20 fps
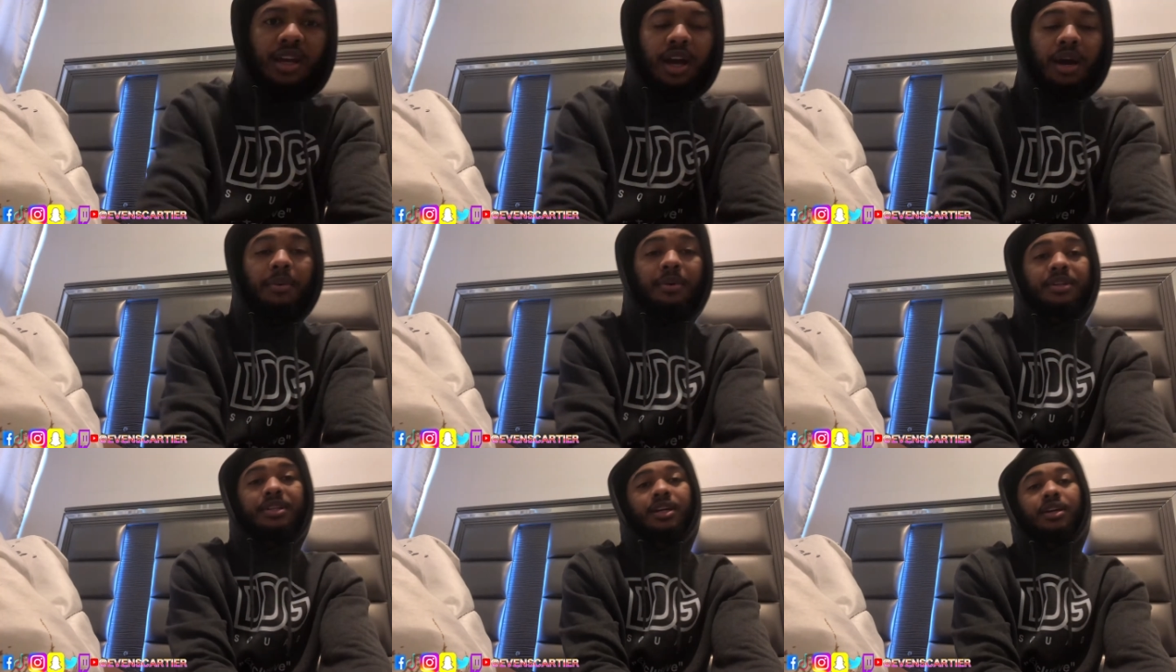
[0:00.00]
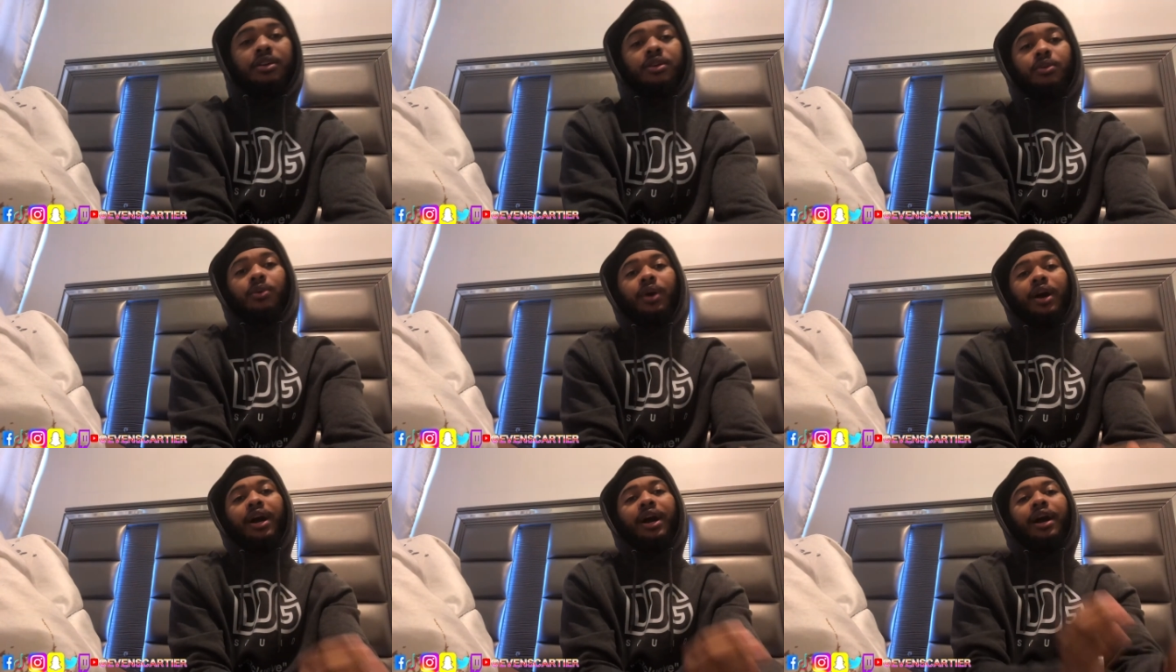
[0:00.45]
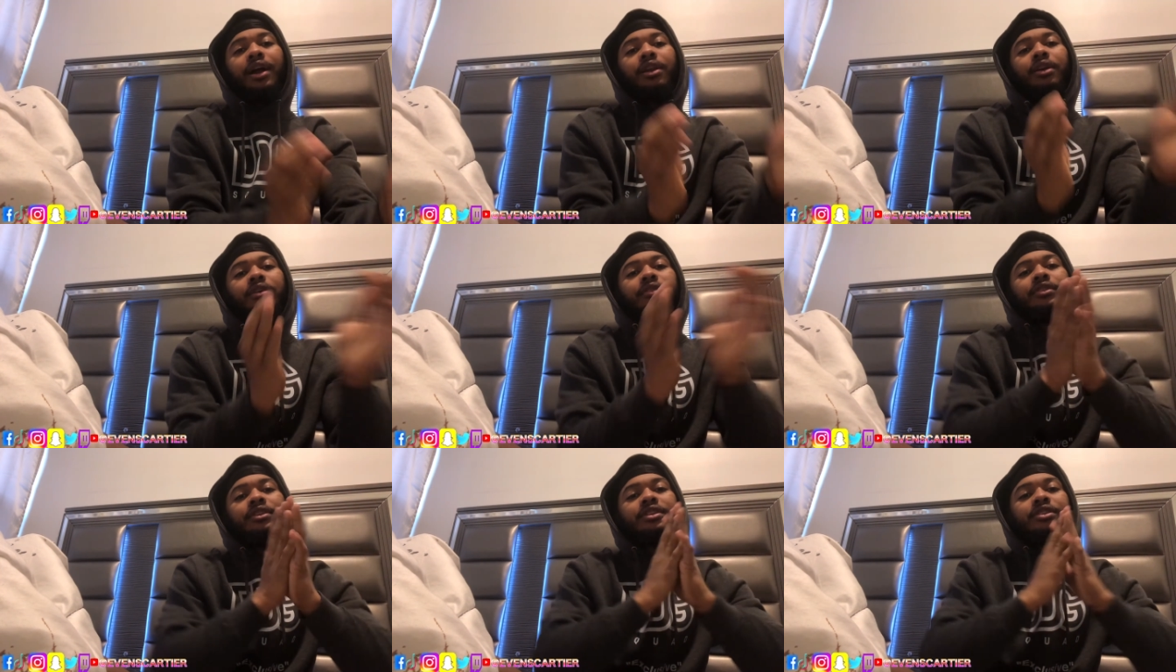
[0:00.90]
gonna tell you why I
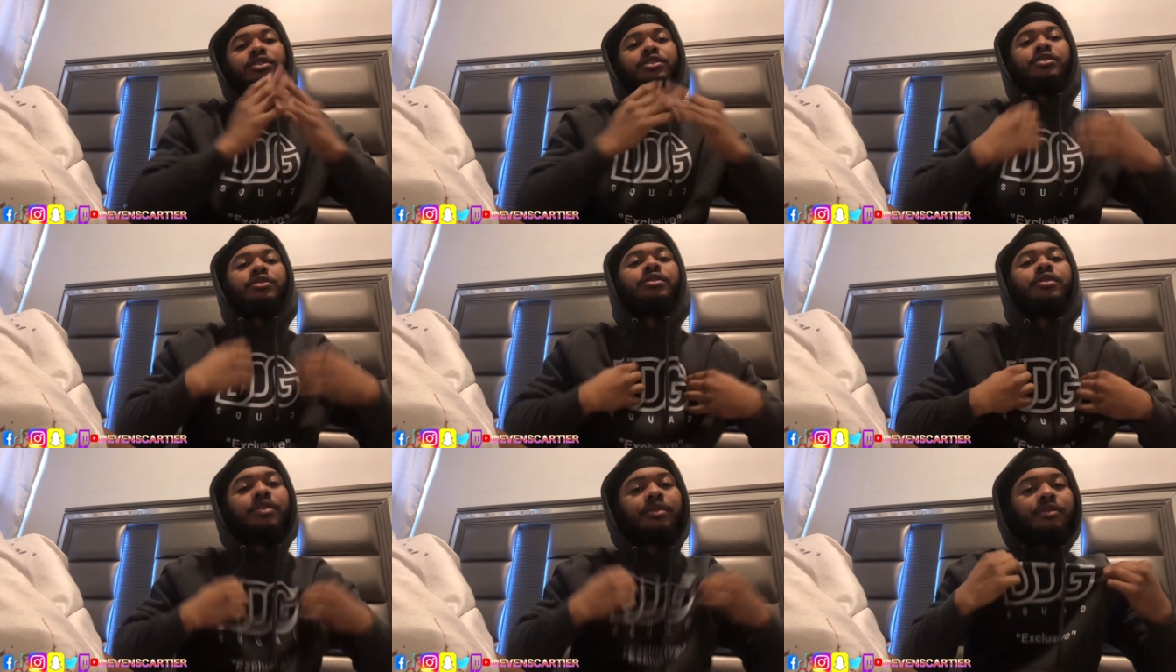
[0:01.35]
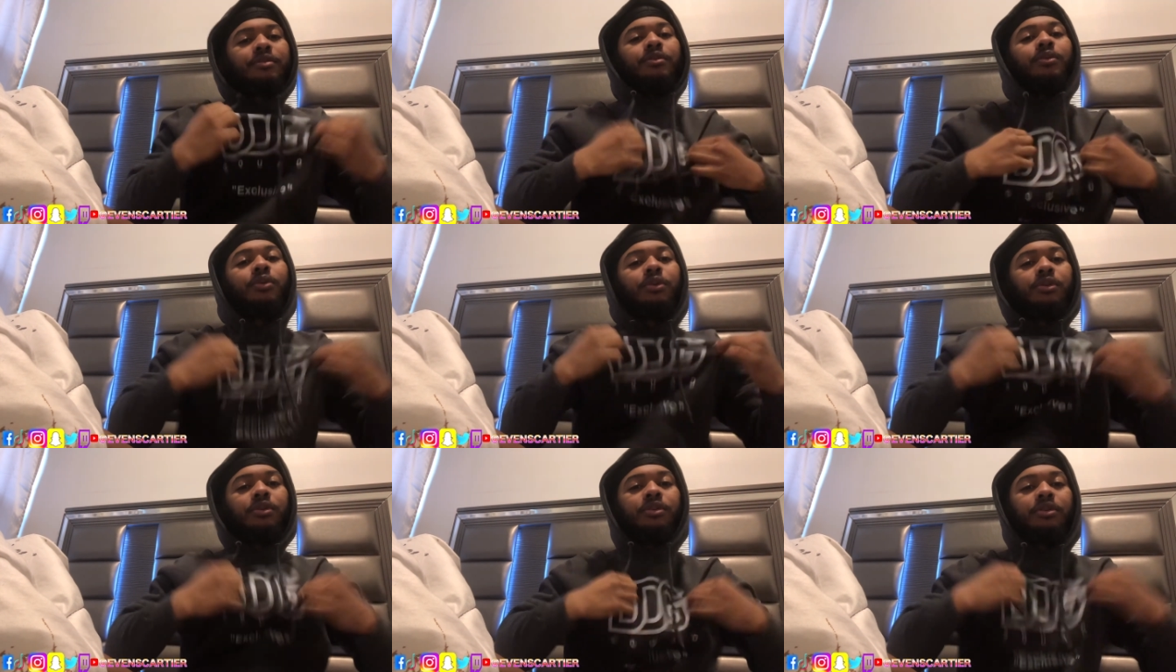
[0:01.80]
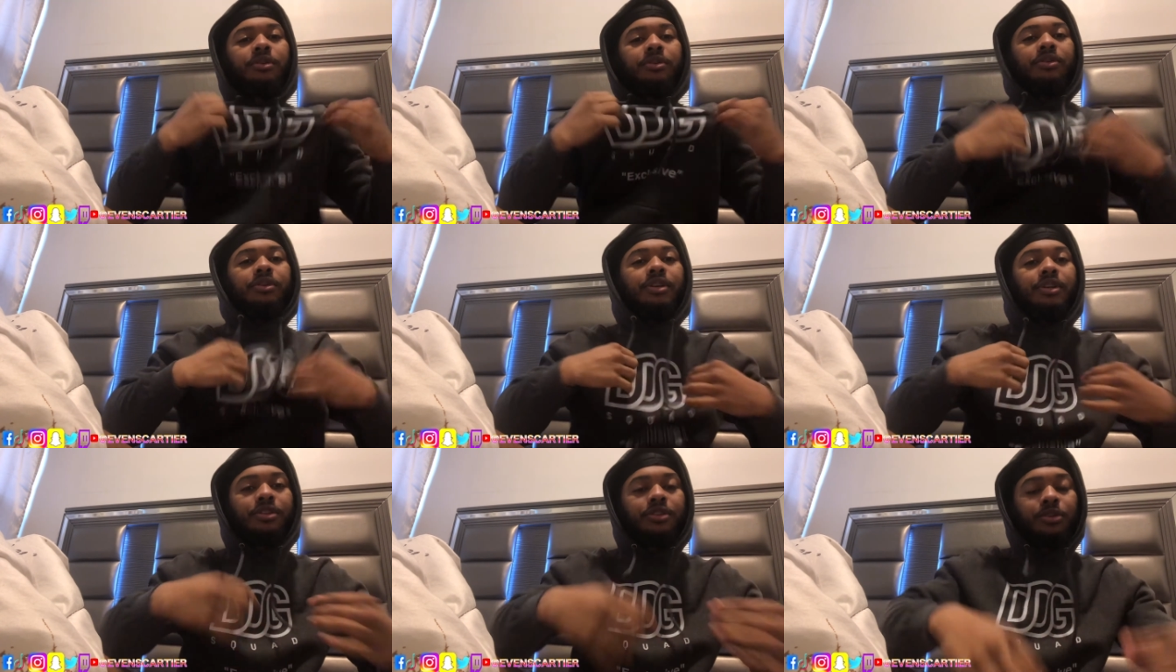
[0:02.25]
love this
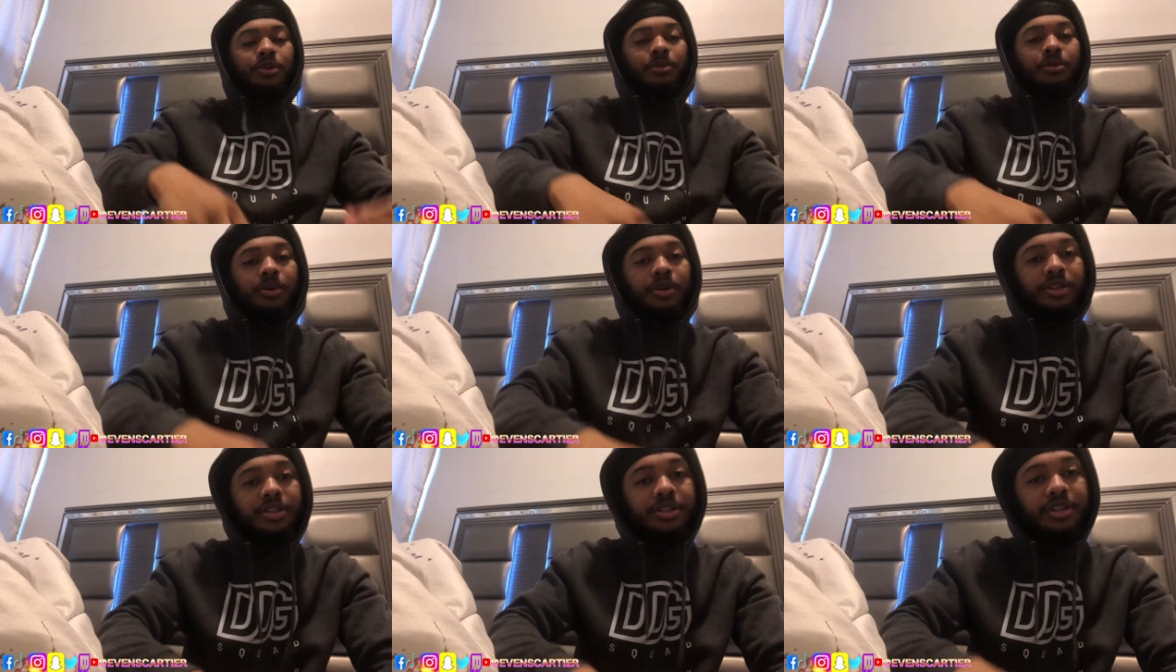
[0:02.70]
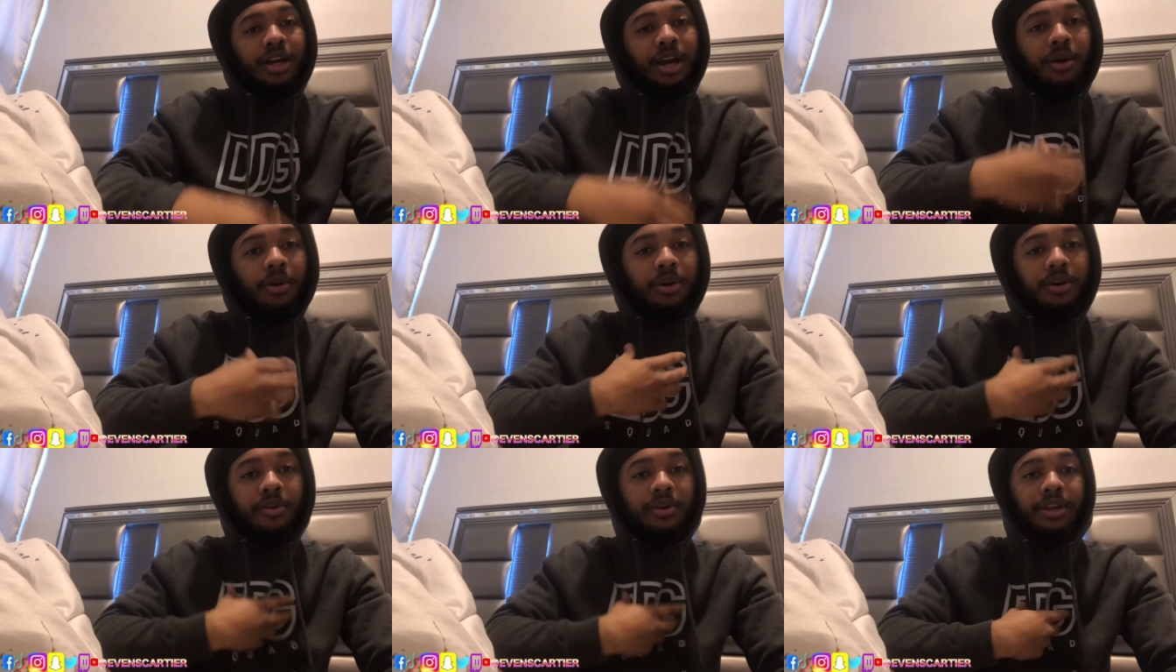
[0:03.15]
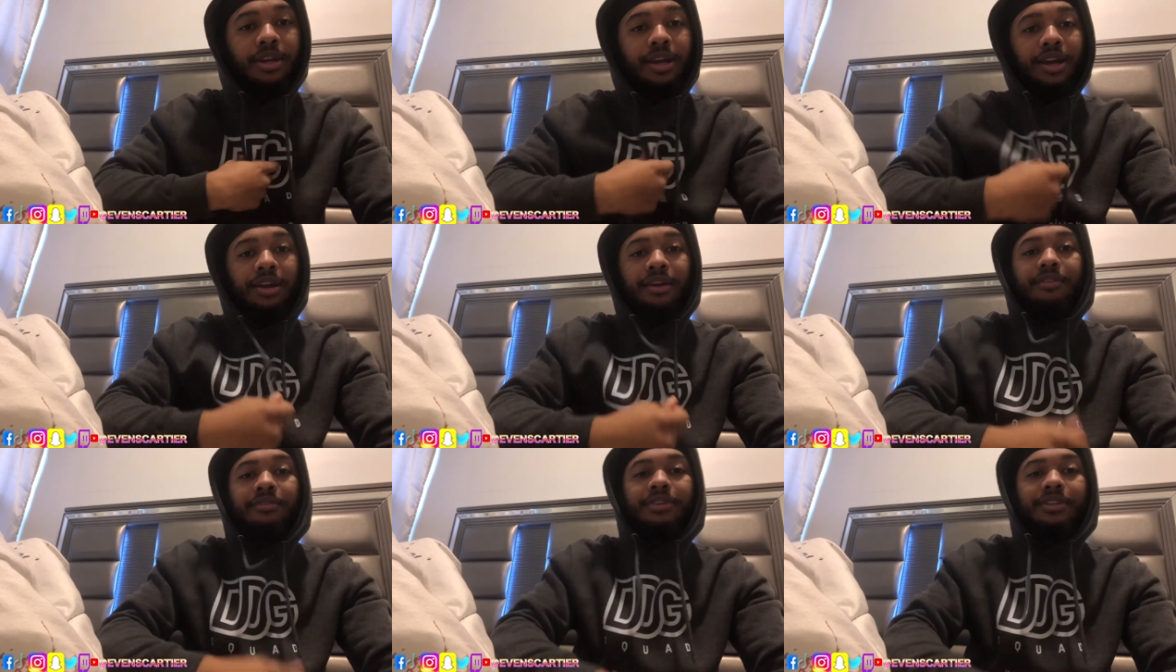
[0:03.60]
hoodie so much. I wear it
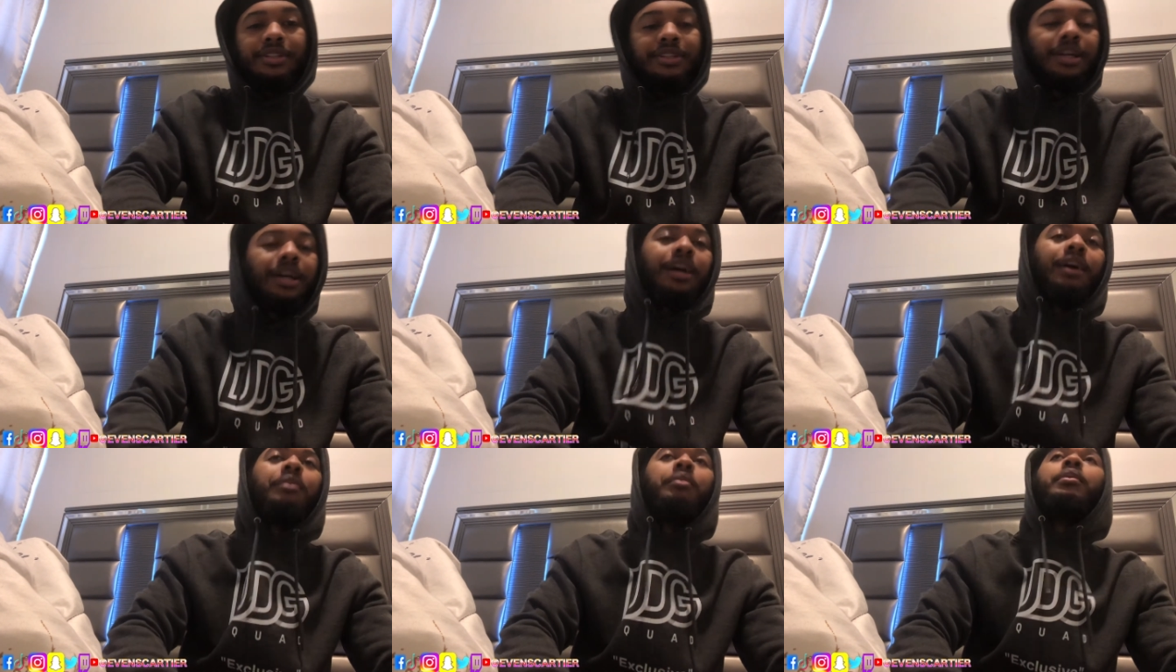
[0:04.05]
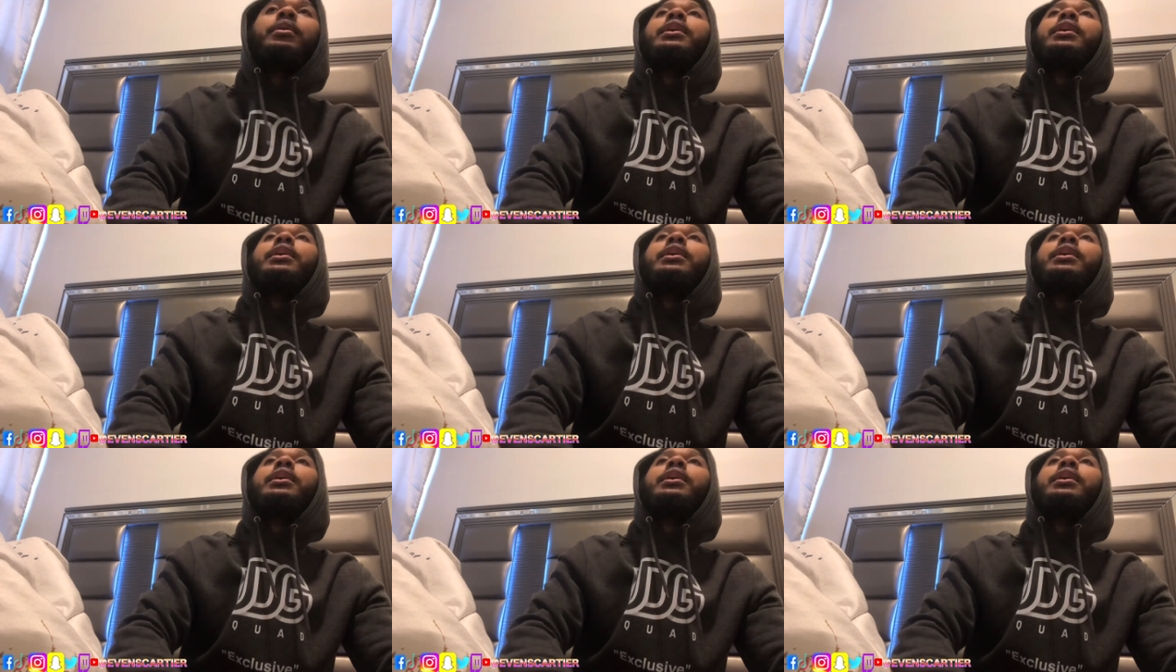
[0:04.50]
every time.